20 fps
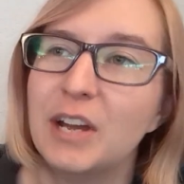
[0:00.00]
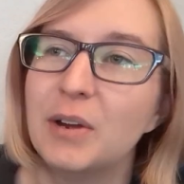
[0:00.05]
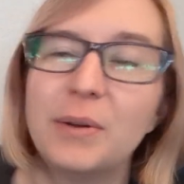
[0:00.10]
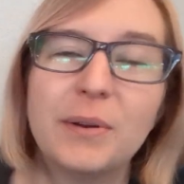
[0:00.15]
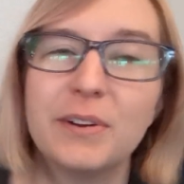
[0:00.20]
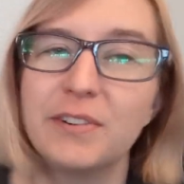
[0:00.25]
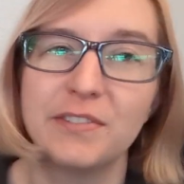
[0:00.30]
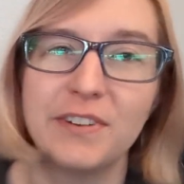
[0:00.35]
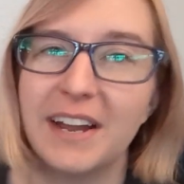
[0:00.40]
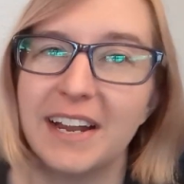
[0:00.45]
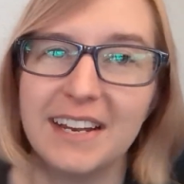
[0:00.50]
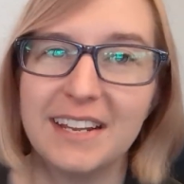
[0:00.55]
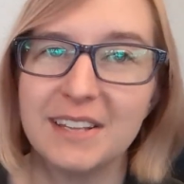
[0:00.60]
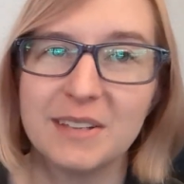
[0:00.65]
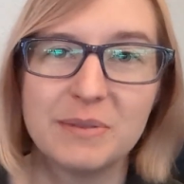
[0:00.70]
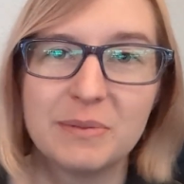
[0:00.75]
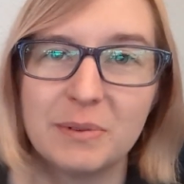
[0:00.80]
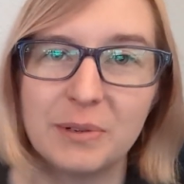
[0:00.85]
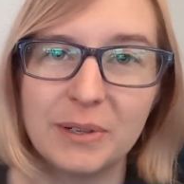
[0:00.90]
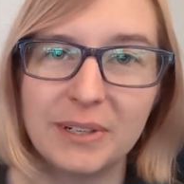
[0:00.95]
We were fine in
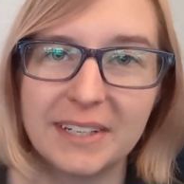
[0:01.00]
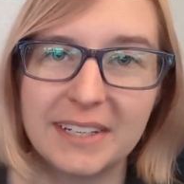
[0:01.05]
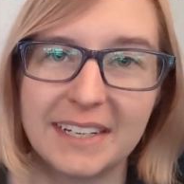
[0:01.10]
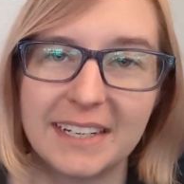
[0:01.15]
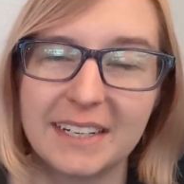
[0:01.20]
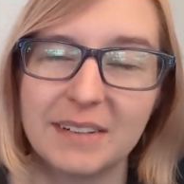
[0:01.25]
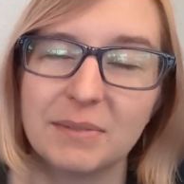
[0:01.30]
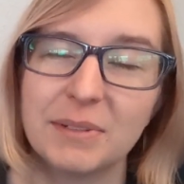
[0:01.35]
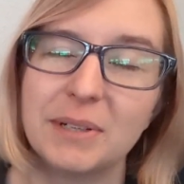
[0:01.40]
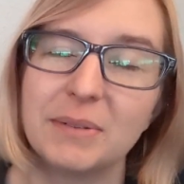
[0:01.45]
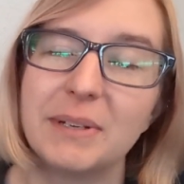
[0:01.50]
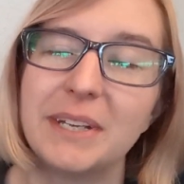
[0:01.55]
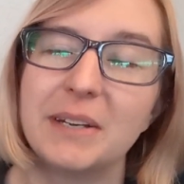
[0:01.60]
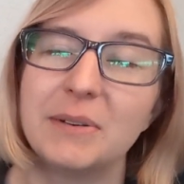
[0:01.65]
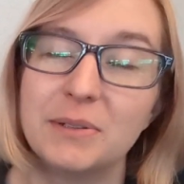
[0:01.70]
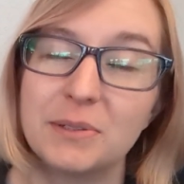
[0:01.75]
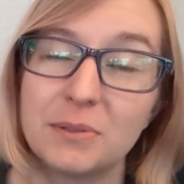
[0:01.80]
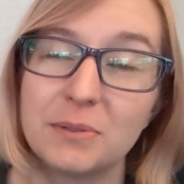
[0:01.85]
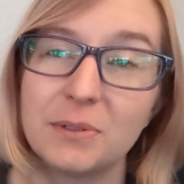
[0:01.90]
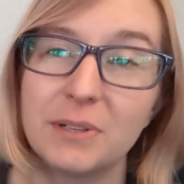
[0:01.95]
the morning, but he
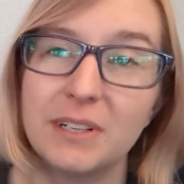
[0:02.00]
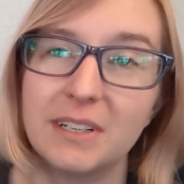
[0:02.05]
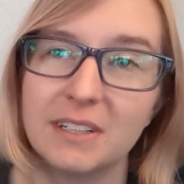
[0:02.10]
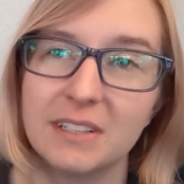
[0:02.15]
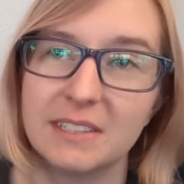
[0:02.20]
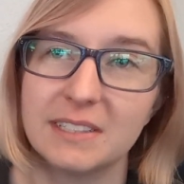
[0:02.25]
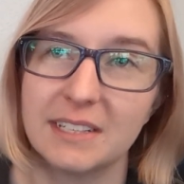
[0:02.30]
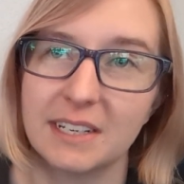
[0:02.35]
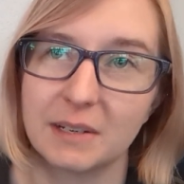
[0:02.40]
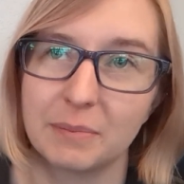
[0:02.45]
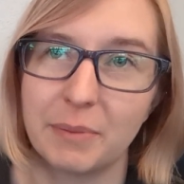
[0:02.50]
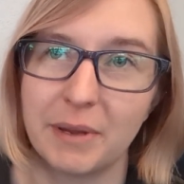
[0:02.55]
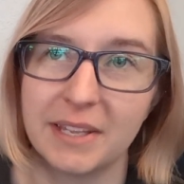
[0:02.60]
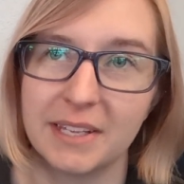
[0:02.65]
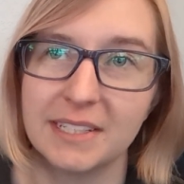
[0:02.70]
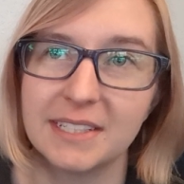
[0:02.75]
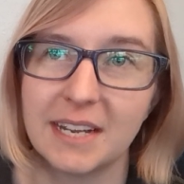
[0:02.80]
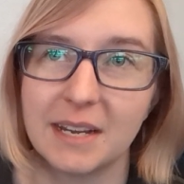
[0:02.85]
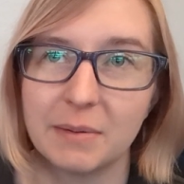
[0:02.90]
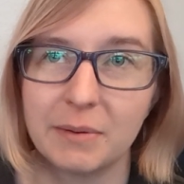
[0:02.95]
was real sick by
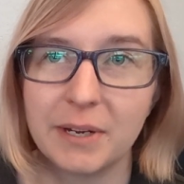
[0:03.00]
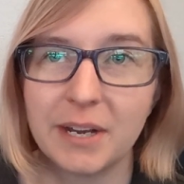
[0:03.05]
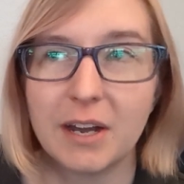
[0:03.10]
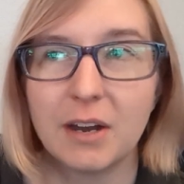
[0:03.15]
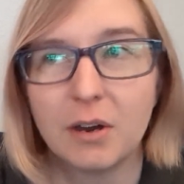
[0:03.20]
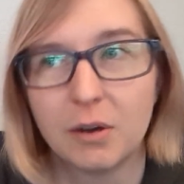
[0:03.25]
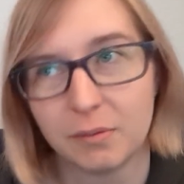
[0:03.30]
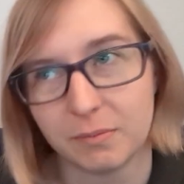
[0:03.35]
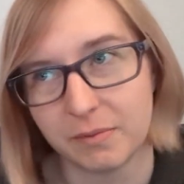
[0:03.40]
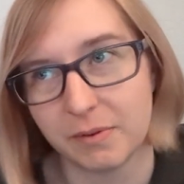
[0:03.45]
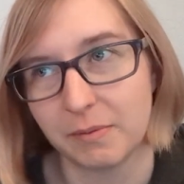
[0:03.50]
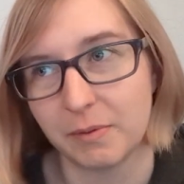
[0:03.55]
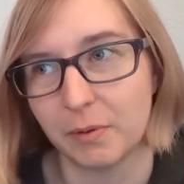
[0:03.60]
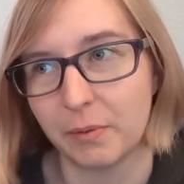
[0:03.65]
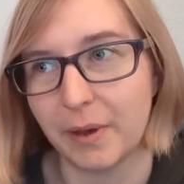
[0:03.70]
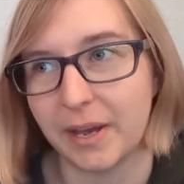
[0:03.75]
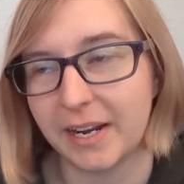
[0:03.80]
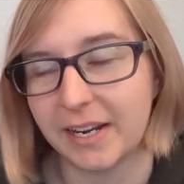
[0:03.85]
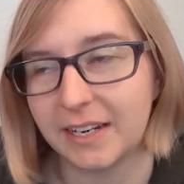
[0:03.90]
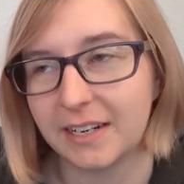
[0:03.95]
the time we got home from the
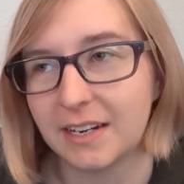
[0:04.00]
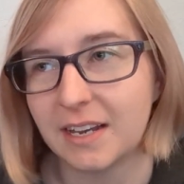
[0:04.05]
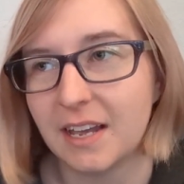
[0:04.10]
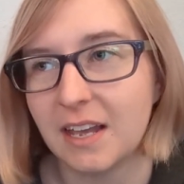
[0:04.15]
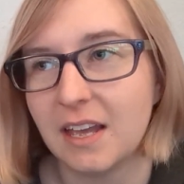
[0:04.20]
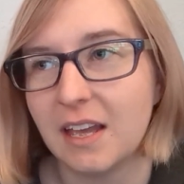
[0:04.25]
wedding.